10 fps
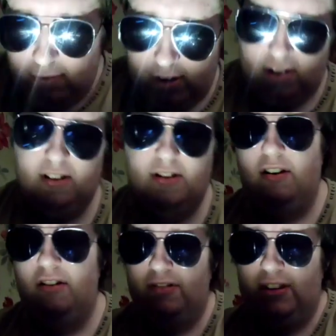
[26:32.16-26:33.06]
Oh, you
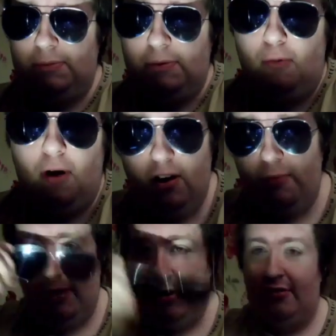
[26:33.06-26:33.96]
can't see me. Why am
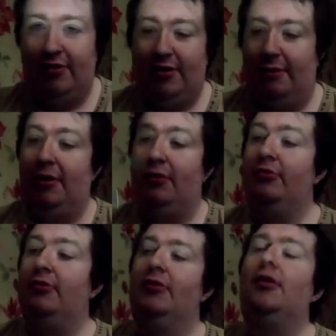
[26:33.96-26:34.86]
I going to... Oh, calm down.
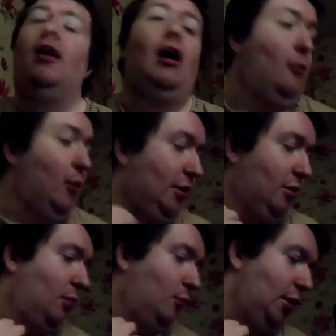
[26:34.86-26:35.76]
I'm weird.
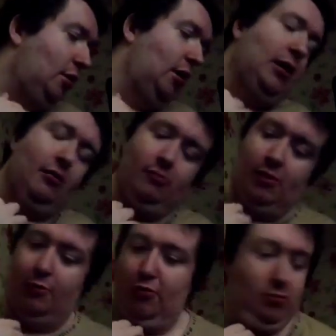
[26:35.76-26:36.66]
I know.
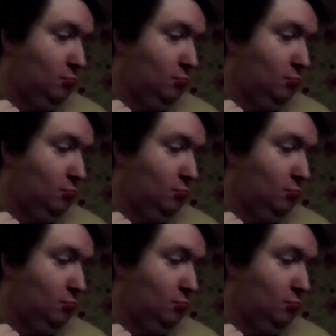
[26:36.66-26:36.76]
I'm cringe.